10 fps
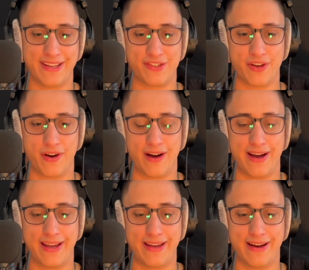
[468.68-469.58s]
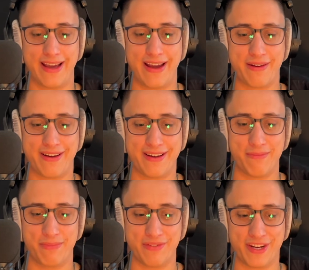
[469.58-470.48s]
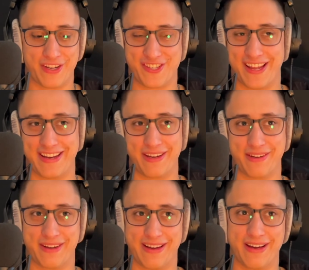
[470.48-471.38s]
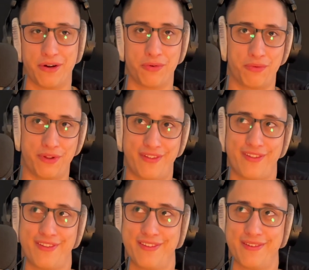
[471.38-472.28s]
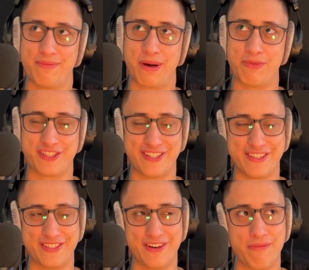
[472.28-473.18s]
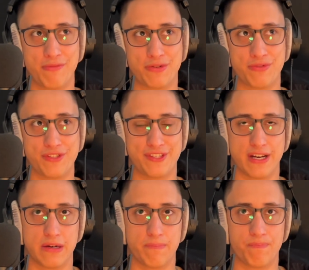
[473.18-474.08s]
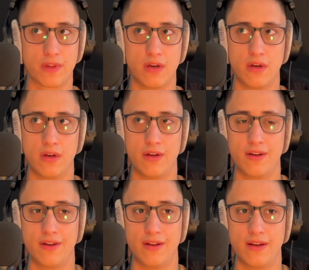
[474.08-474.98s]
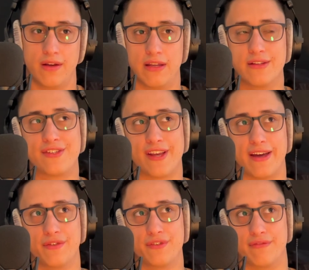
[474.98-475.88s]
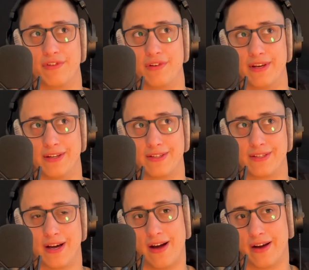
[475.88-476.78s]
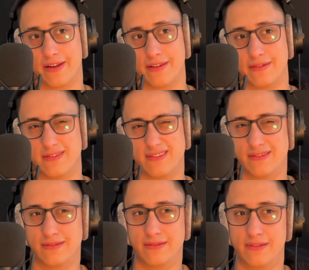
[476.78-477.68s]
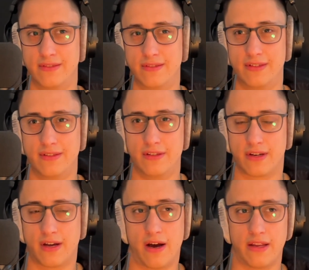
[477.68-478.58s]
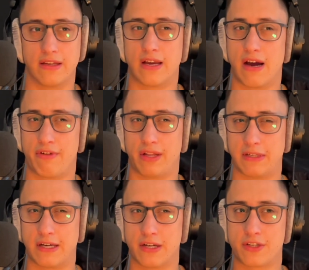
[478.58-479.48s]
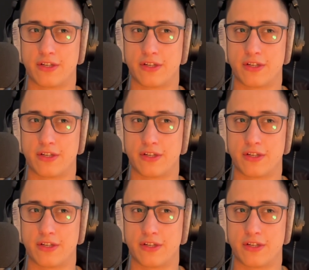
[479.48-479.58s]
So I had a bit of an understanding with my boss at the time, which was in sales, if you hit target, you can't really be touched.